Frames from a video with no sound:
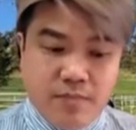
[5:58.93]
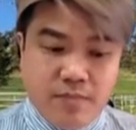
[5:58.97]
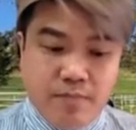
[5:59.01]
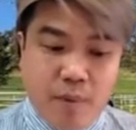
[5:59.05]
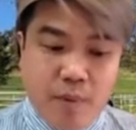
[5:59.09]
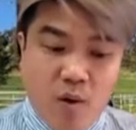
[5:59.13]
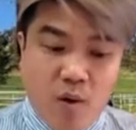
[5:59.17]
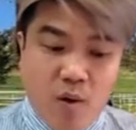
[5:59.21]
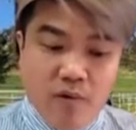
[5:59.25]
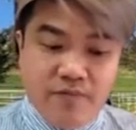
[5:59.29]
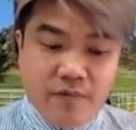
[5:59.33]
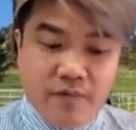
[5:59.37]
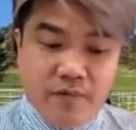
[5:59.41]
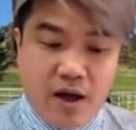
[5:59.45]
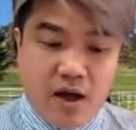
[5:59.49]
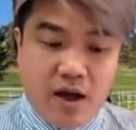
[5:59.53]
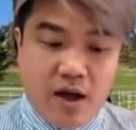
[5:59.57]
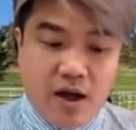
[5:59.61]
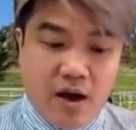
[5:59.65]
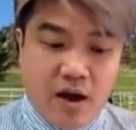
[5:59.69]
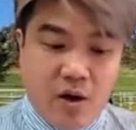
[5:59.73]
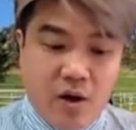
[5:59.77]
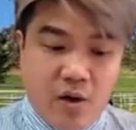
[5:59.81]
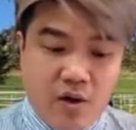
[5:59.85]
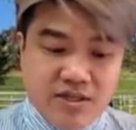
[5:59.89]
both
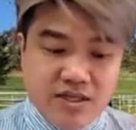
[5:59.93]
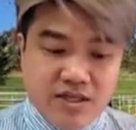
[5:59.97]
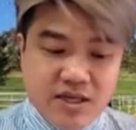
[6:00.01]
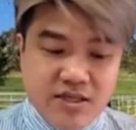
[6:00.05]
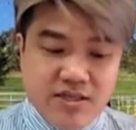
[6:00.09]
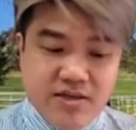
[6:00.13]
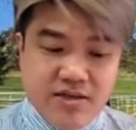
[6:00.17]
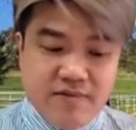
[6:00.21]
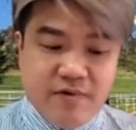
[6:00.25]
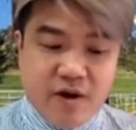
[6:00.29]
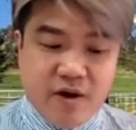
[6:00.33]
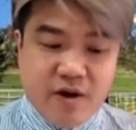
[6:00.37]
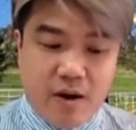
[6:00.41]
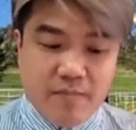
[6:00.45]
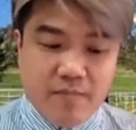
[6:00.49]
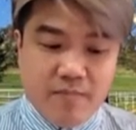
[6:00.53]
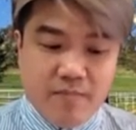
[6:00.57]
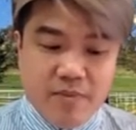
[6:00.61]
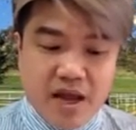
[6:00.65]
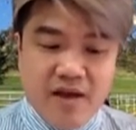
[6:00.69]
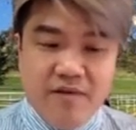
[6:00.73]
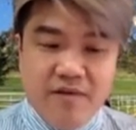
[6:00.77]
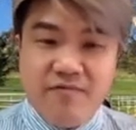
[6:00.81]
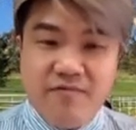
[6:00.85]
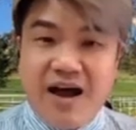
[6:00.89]
horses from
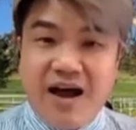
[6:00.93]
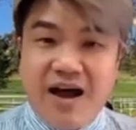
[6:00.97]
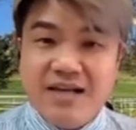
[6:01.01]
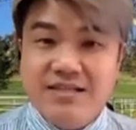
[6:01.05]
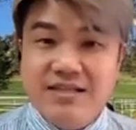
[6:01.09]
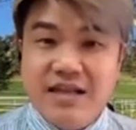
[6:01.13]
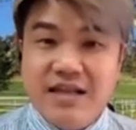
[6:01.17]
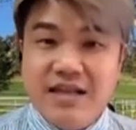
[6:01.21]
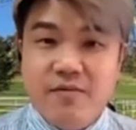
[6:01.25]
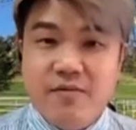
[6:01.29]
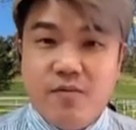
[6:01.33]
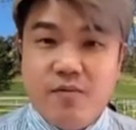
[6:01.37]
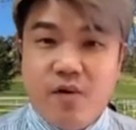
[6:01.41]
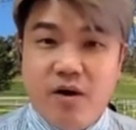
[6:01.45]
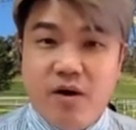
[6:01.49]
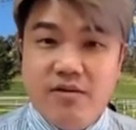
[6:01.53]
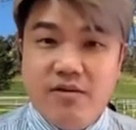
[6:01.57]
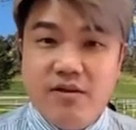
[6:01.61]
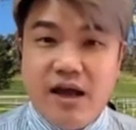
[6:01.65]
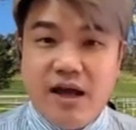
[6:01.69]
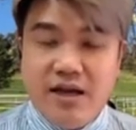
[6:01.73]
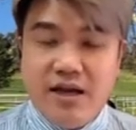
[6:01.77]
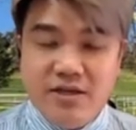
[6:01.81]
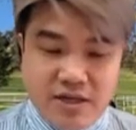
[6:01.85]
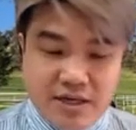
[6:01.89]
Fastnet
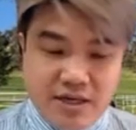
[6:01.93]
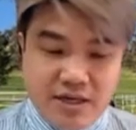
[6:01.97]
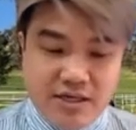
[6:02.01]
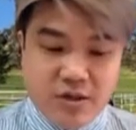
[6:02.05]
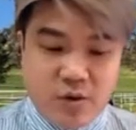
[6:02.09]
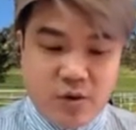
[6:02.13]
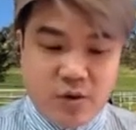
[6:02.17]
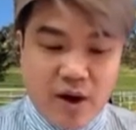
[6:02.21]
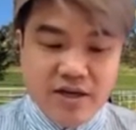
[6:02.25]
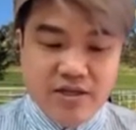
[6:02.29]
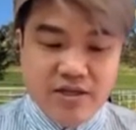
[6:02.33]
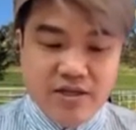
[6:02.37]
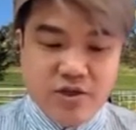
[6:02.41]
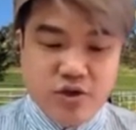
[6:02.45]
Road actually is quite